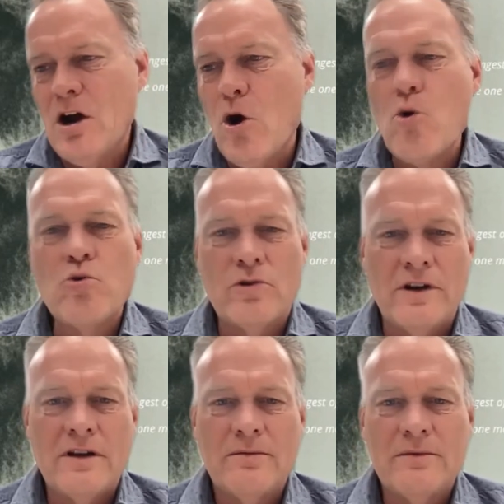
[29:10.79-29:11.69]

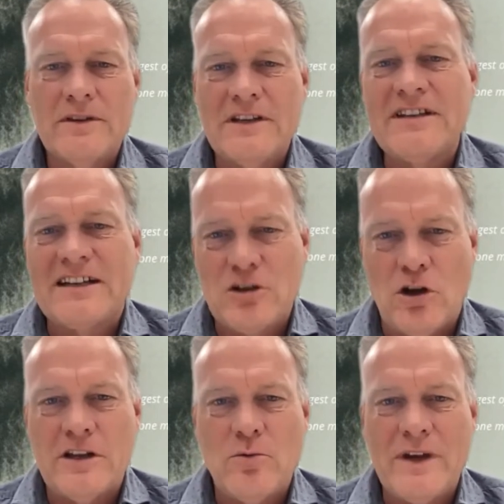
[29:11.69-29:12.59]
own the
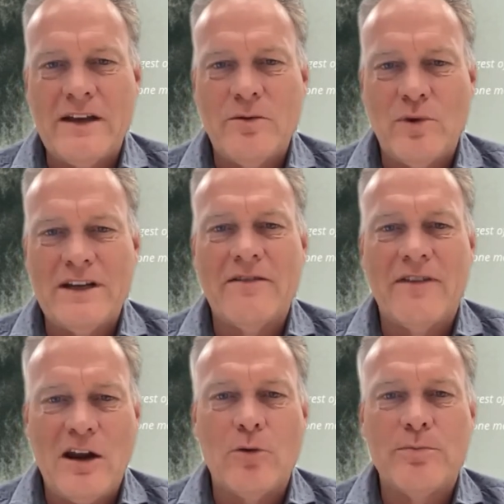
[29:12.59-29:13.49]
technology we
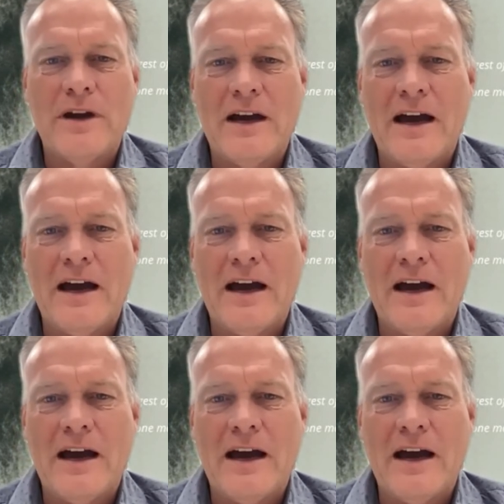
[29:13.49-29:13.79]
develop.